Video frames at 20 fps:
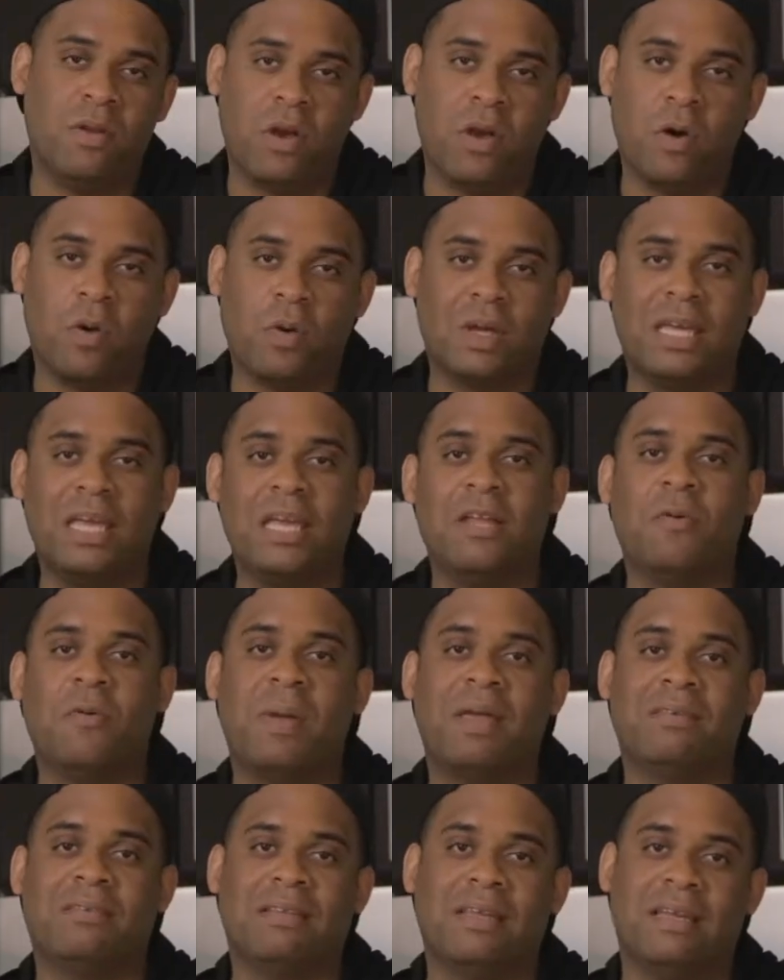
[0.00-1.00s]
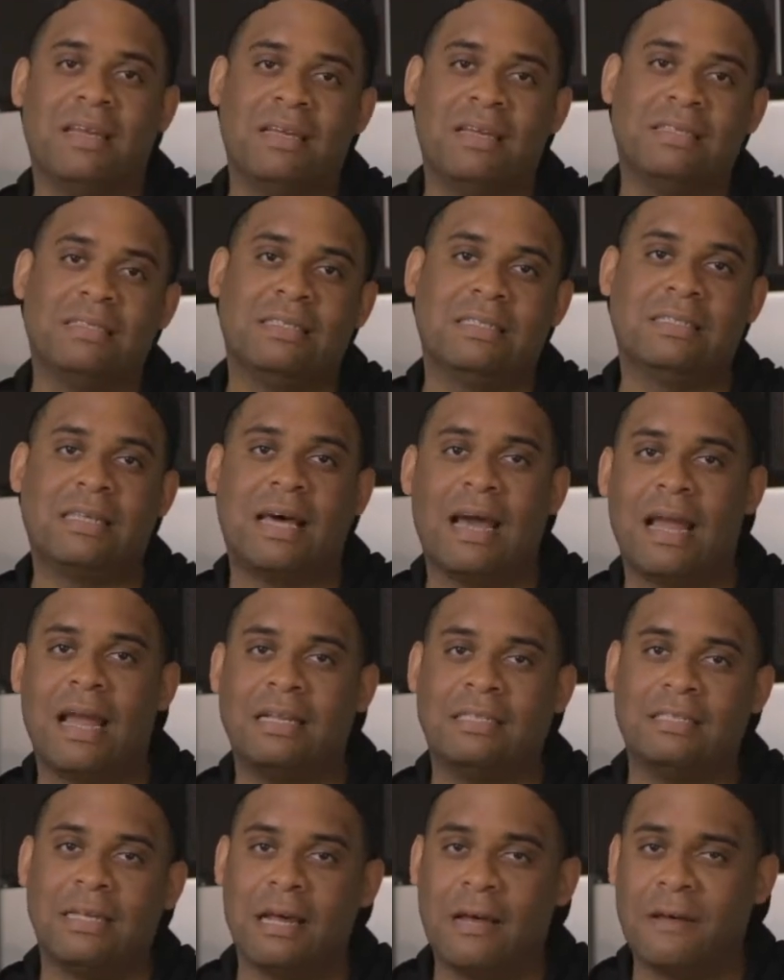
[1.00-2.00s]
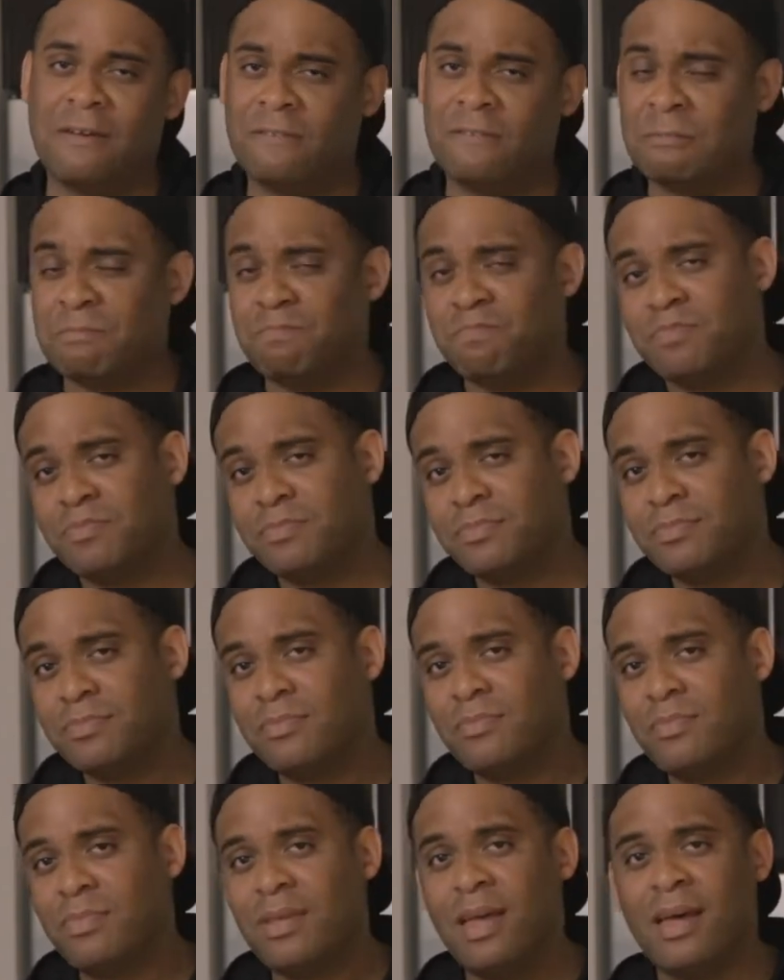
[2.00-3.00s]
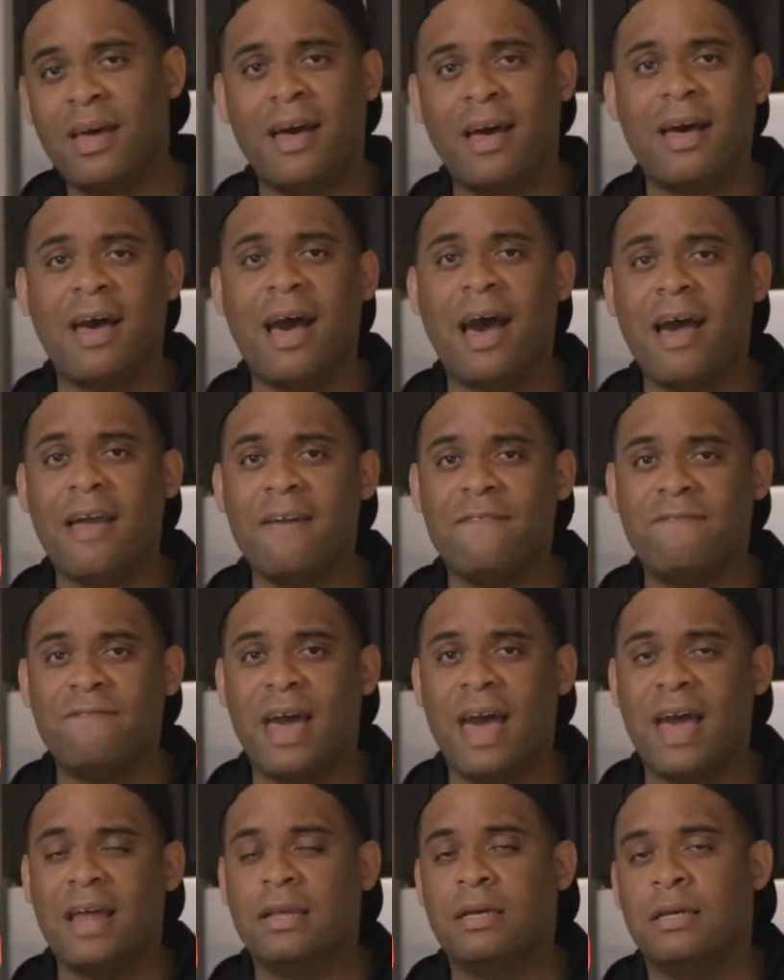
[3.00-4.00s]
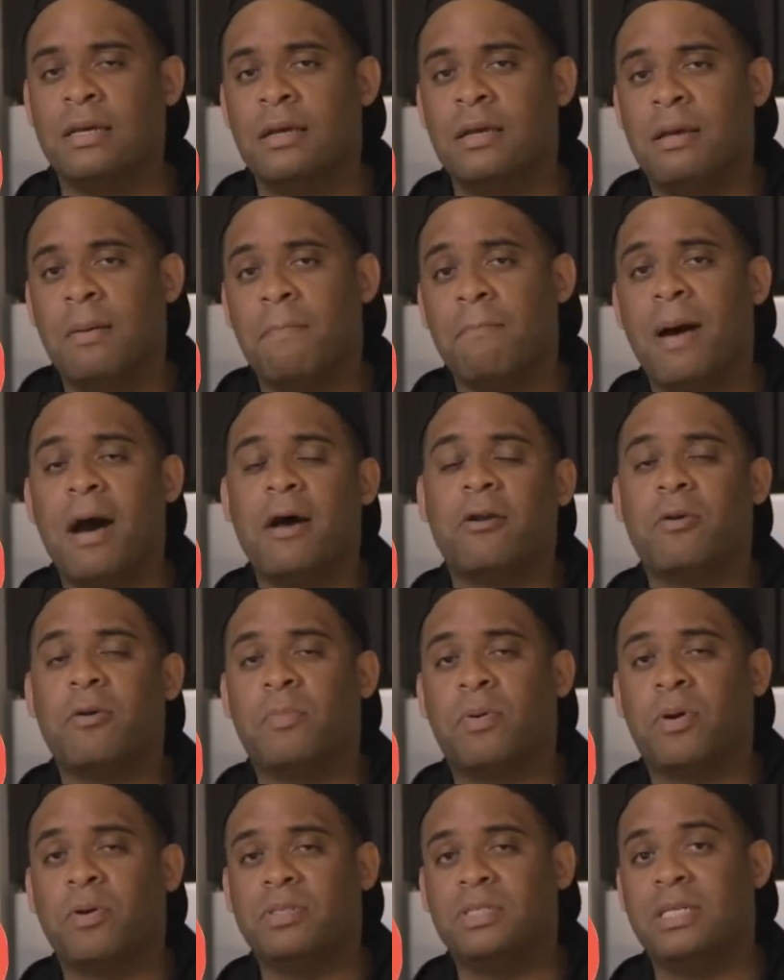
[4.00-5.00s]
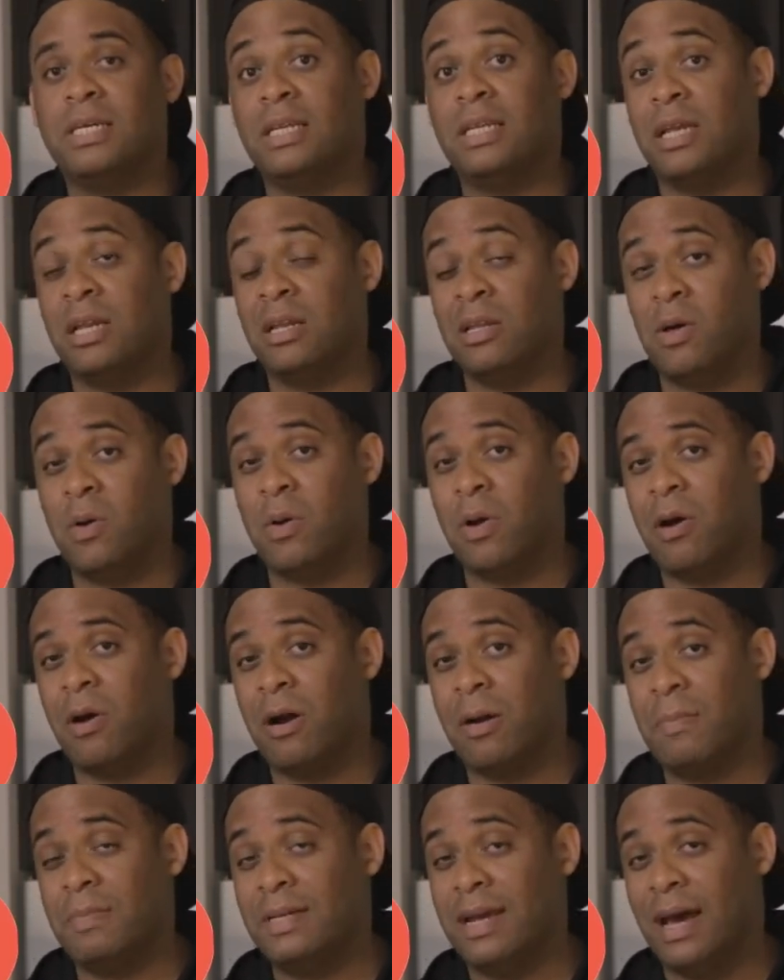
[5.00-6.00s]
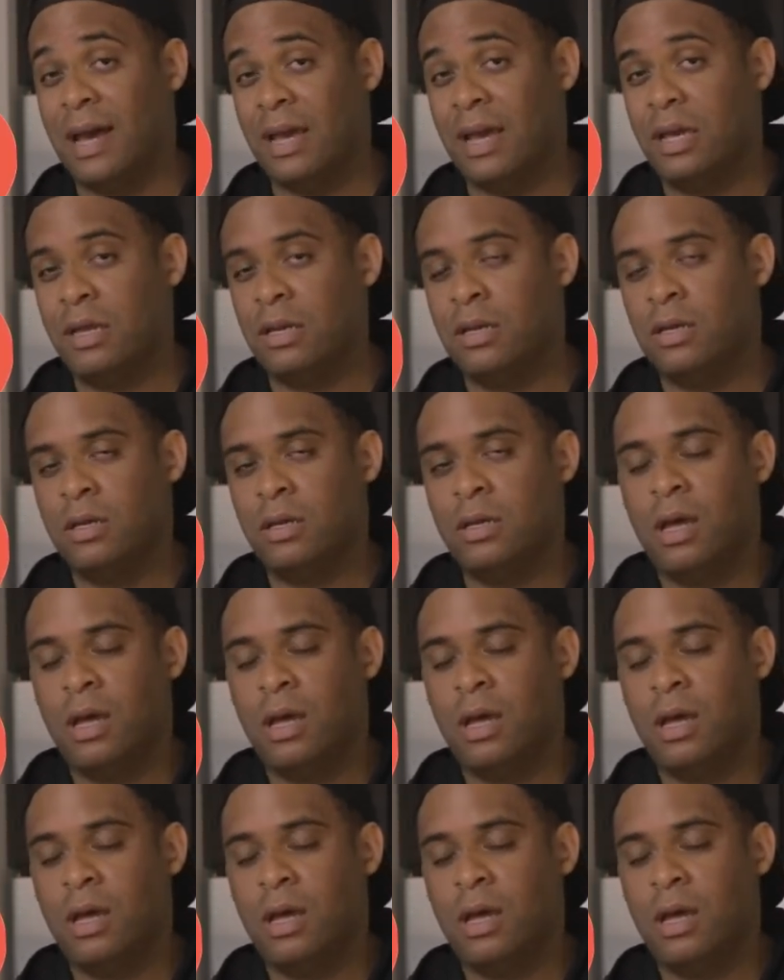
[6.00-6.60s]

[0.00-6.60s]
know, keto basically is the science of high fat, moderate protein, and low carb diet.